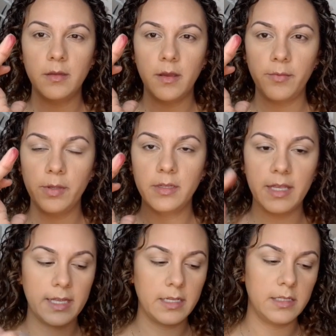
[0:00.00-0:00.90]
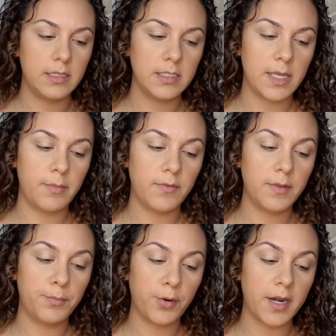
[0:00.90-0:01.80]
I will get some of the
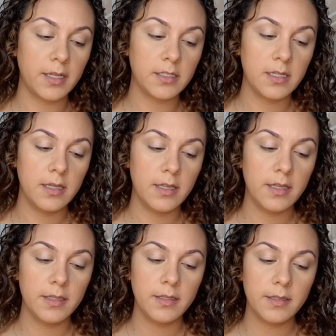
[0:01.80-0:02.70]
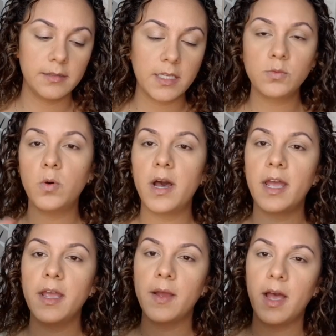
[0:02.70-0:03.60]
product. That's
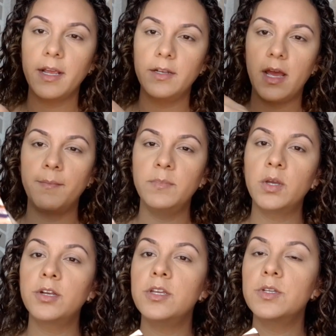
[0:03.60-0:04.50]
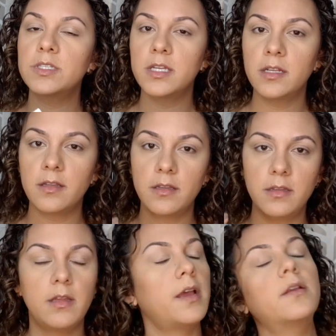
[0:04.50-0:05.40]
why I'm not using,
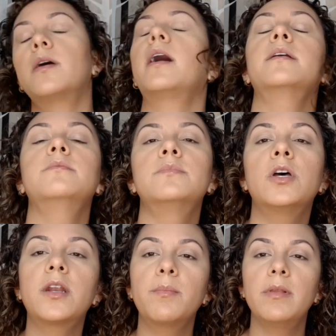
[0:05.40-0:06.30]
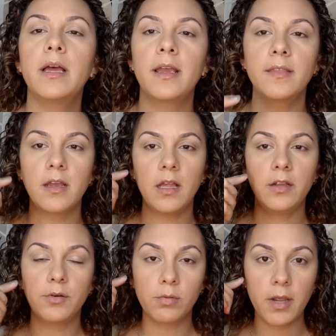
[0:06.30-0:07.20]
I'm not applying the
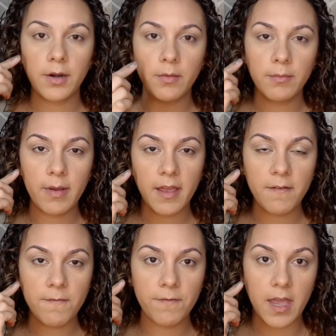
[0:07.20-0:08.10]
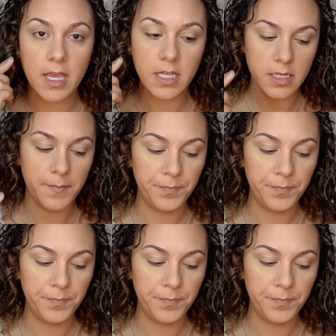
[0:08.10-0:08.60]
color right on my face.